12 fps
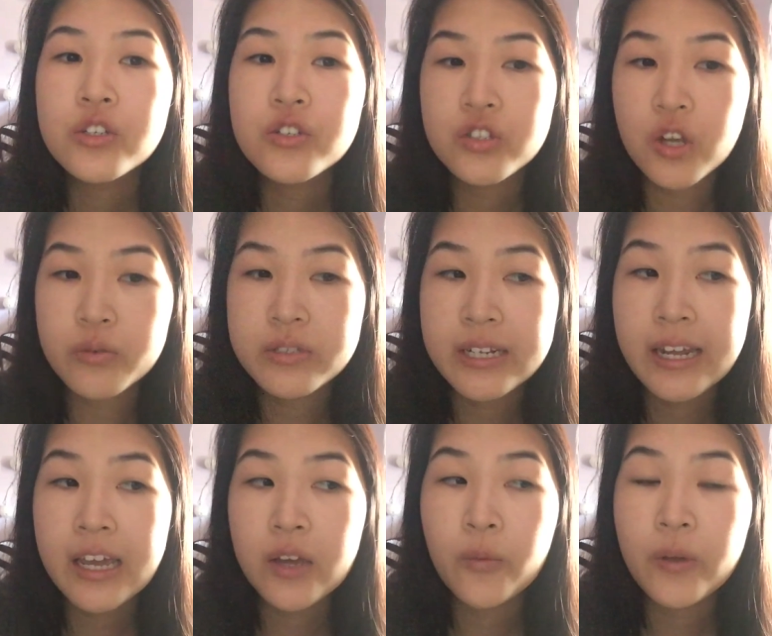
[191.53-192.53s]
So
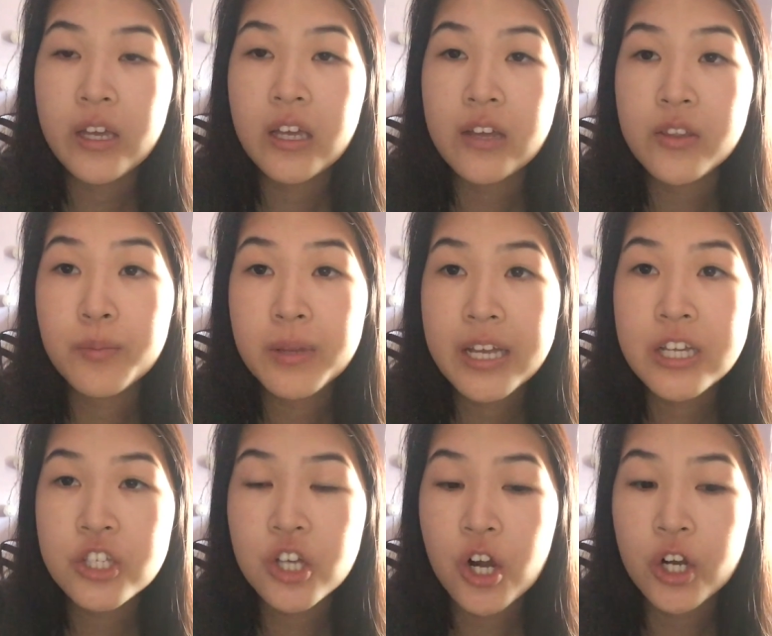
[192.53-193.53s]
today we the
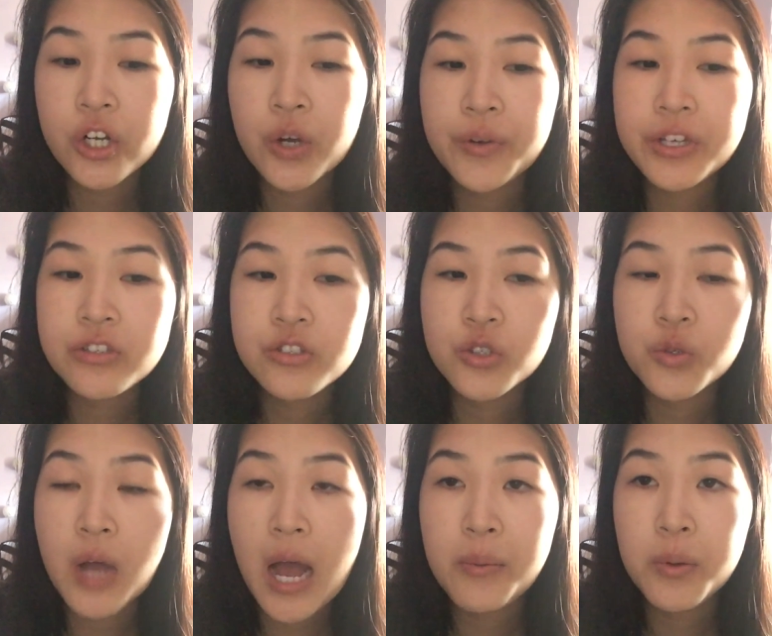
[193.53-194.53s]
plans are going to
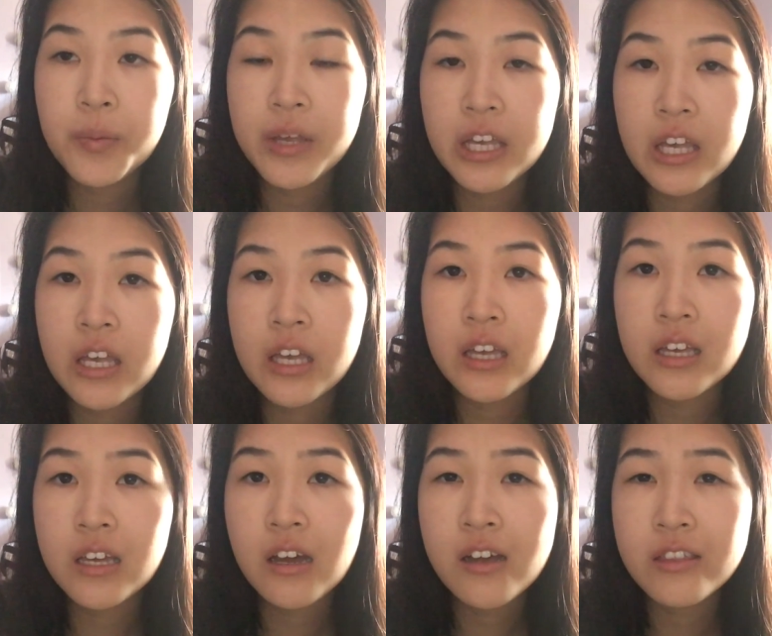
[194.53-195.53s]
apple picking
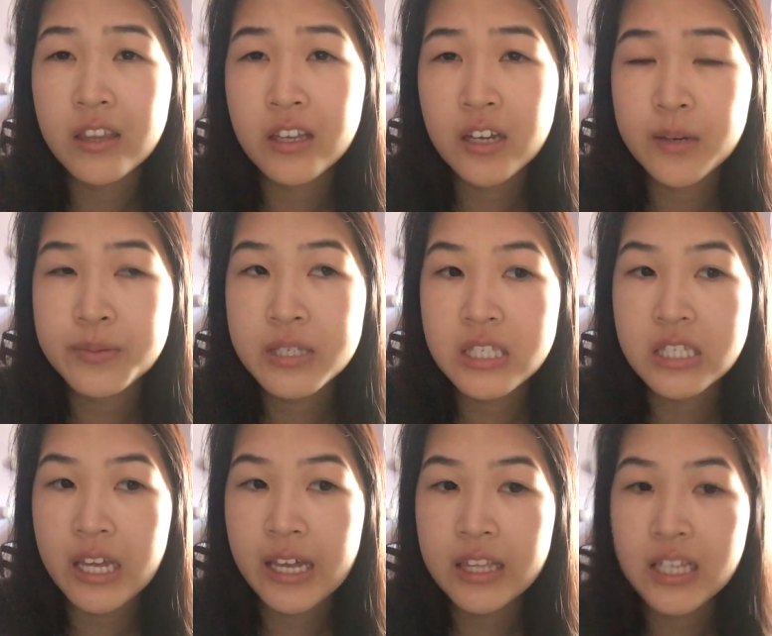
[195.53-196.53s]
I think
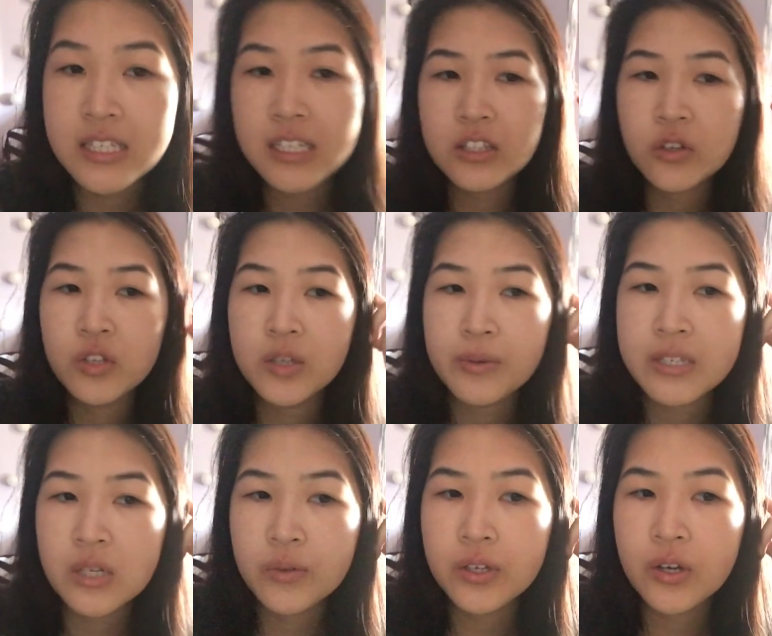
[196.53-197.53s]
upstate that's like the only place
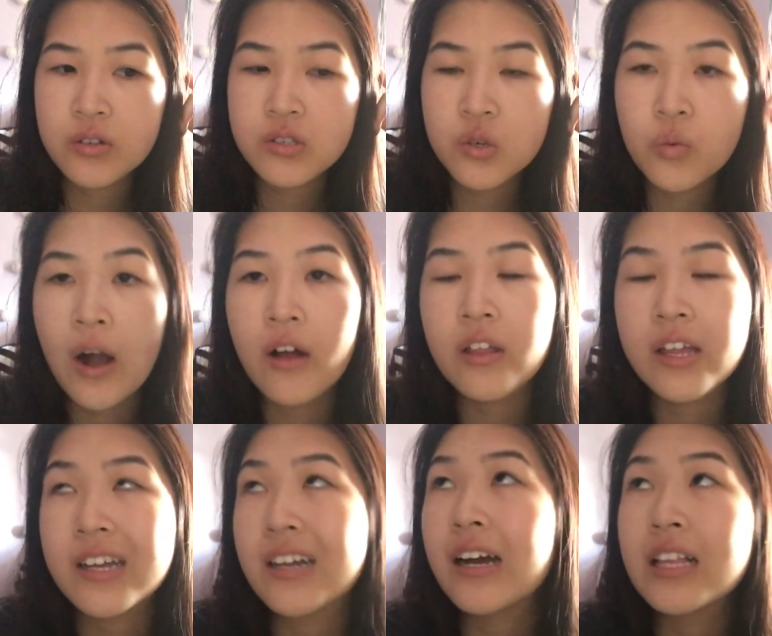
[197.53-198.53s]
that we go to well
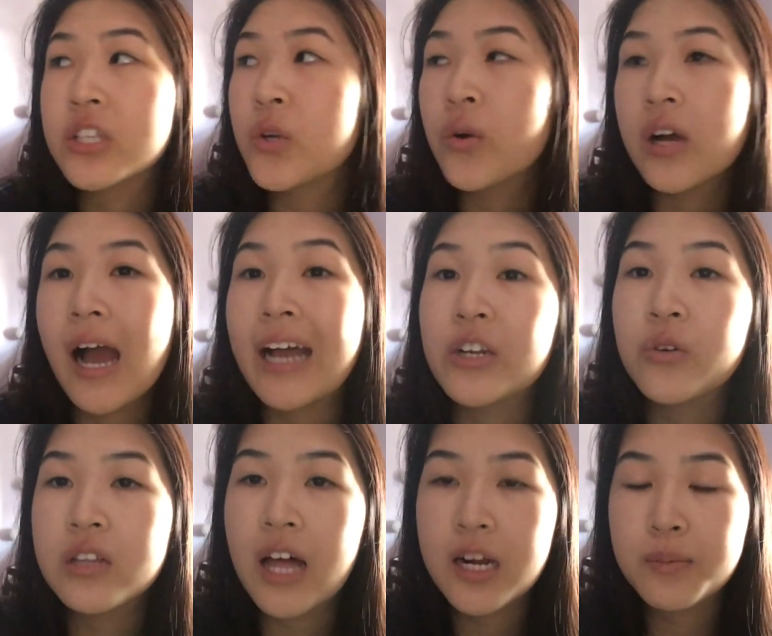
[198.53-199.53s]
like I know I know a
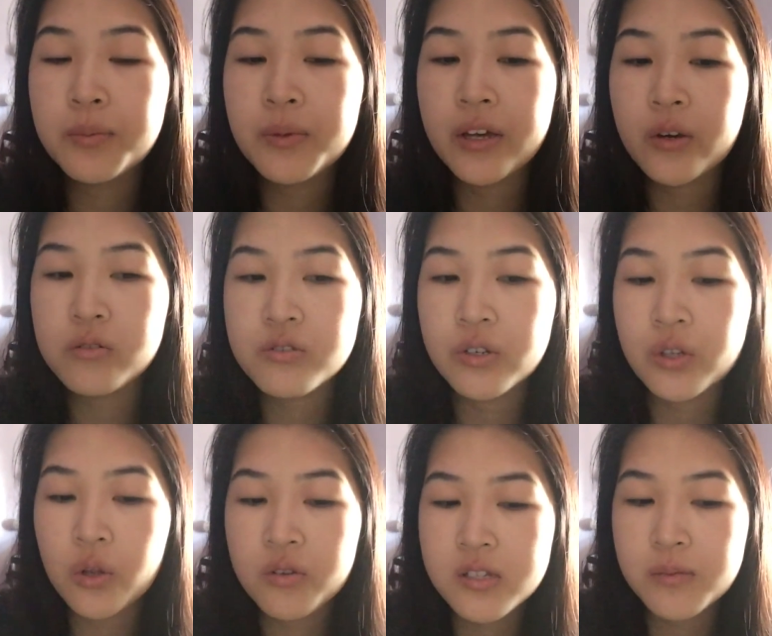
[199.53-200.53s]
lot of people that go to a
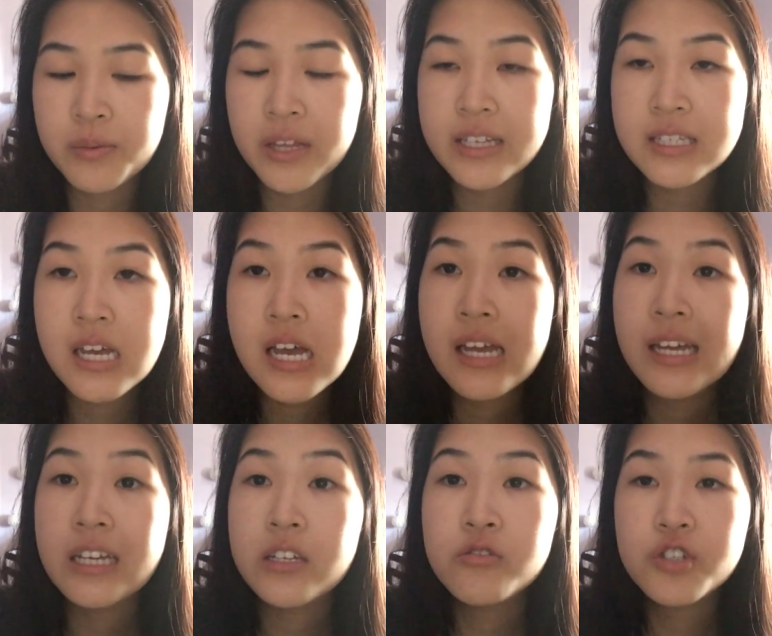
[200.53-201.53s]
closer place
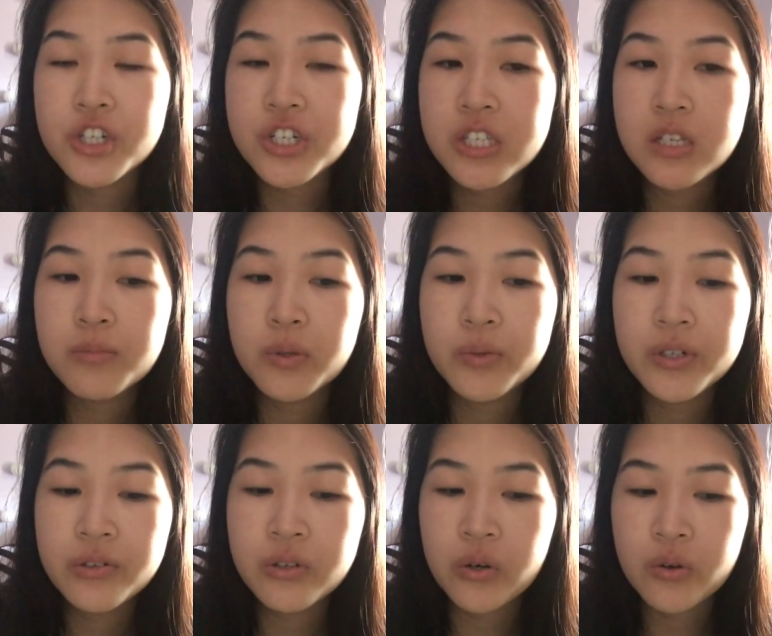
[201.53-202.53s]
in New Jersey but we
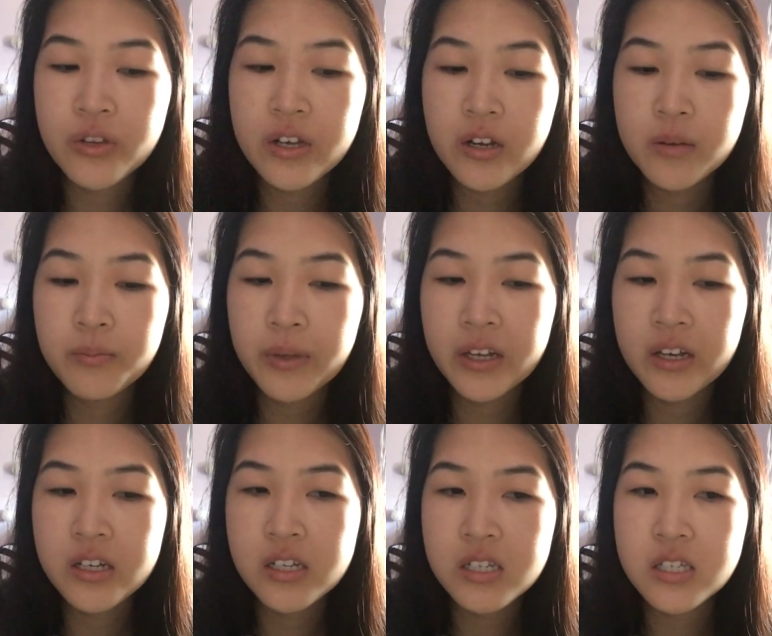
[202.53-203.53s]
don't go there
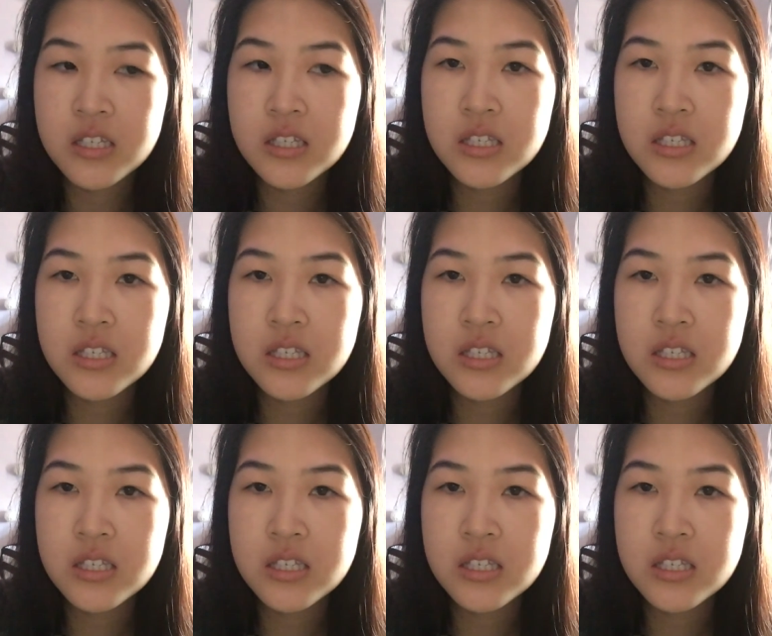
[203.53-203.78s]
because